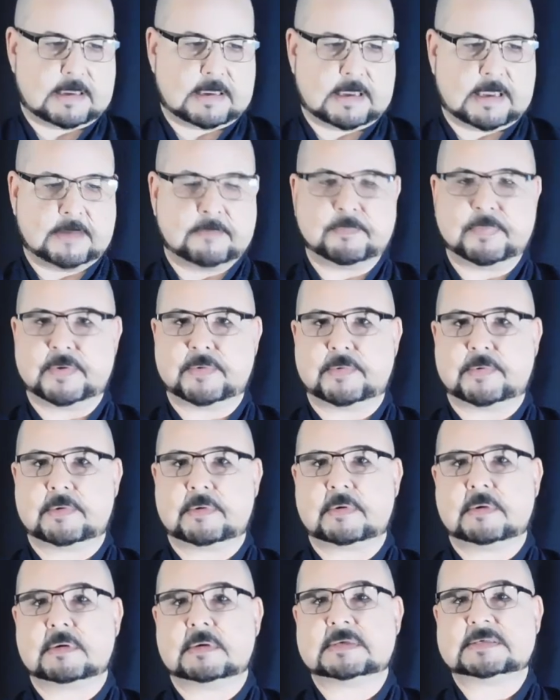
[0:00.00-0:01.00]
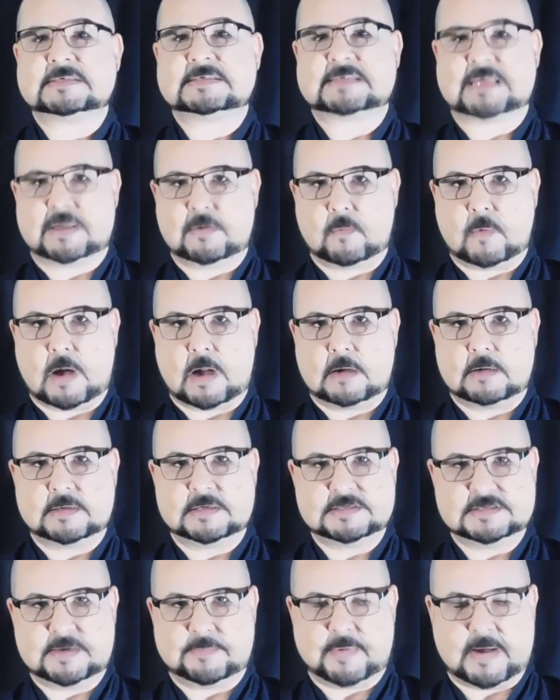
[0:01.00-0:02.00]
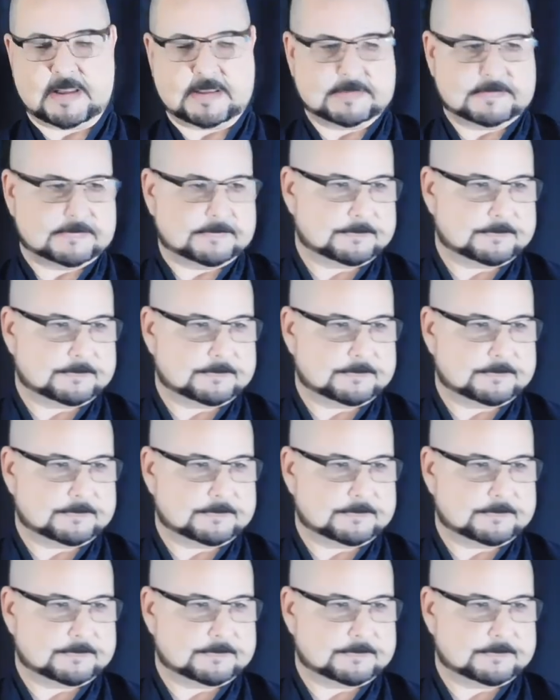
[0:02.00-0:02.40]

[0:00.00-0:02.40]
Emperor Seiwa in Japan.